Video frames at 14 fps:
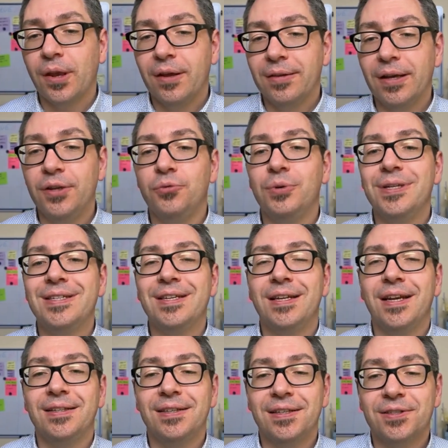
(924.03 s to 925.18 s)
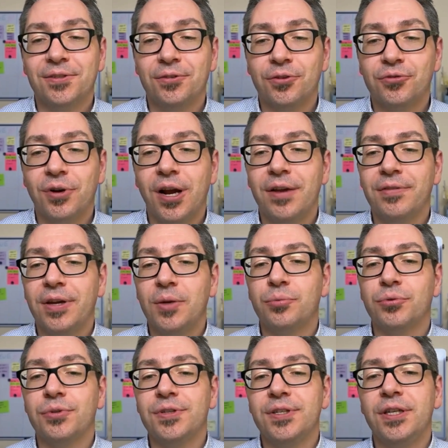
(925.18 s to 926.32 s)
Then you will select the external drive and
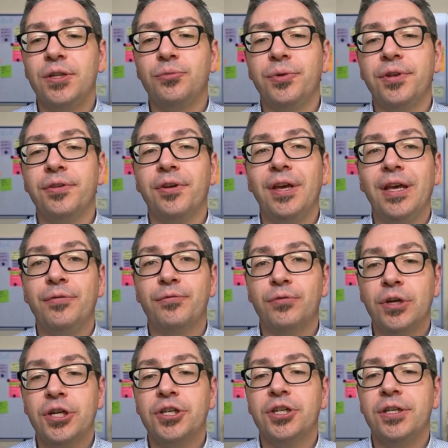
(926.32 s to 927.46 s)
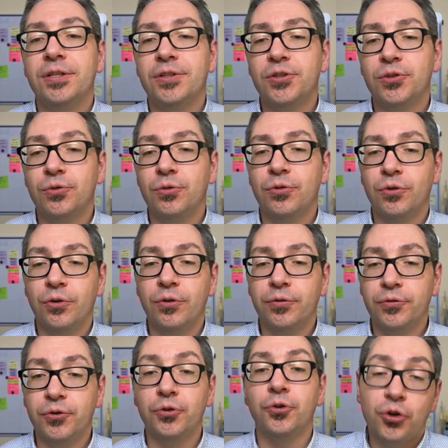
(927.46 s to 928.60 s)
proceed with a fresh install
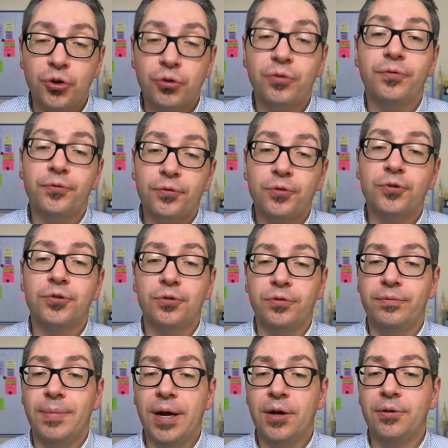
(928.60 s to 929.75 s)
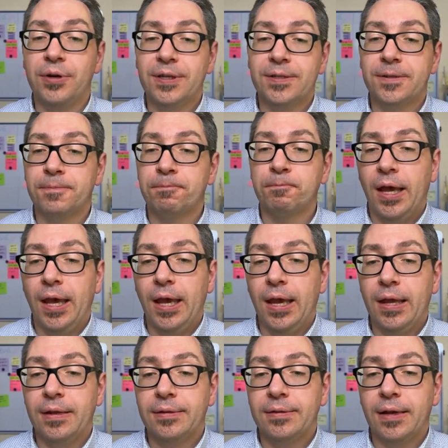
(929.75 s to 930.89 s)
of the current version of macOS.
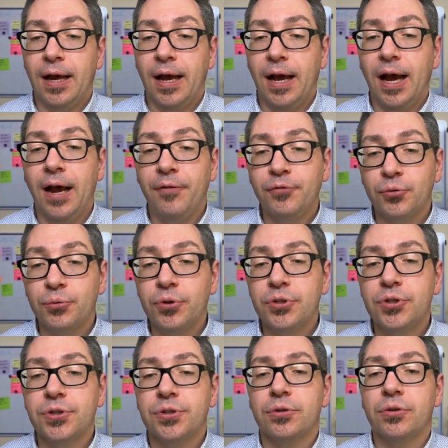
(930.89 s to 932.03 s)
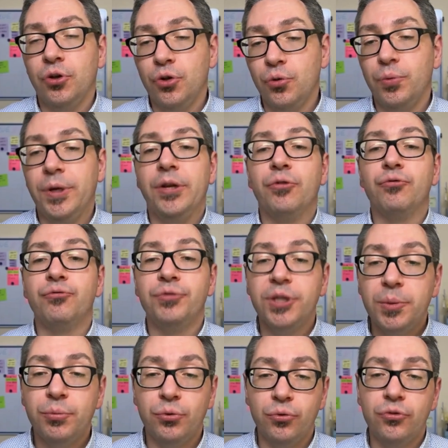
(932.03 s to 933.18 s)
And afterwards, you will
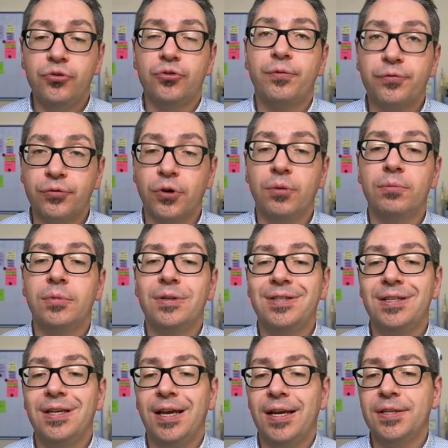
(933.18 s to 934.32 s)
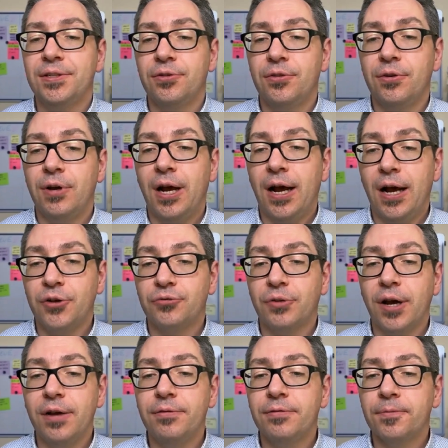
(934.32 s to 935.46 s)
reboot from the external hard
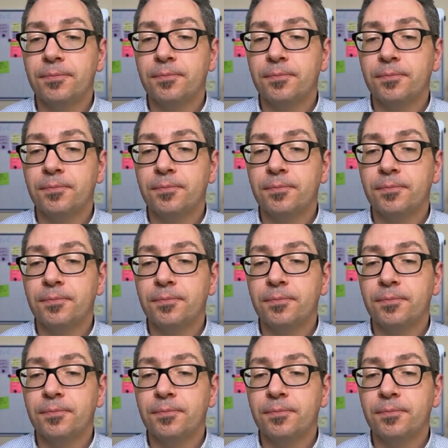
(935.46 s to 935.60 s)
drive.